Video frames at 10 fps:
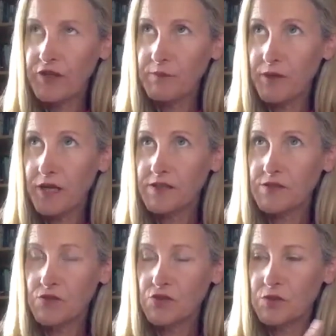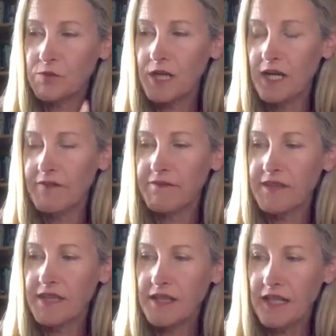the personal trauma and
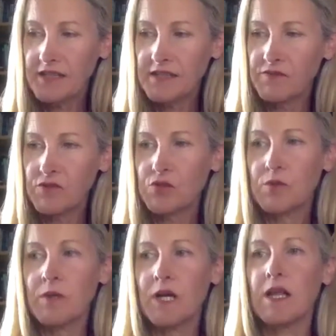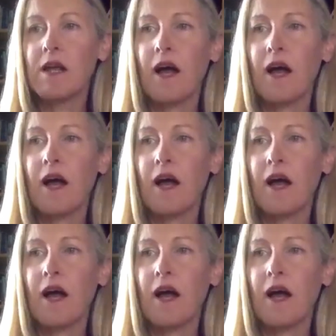the collective trauma.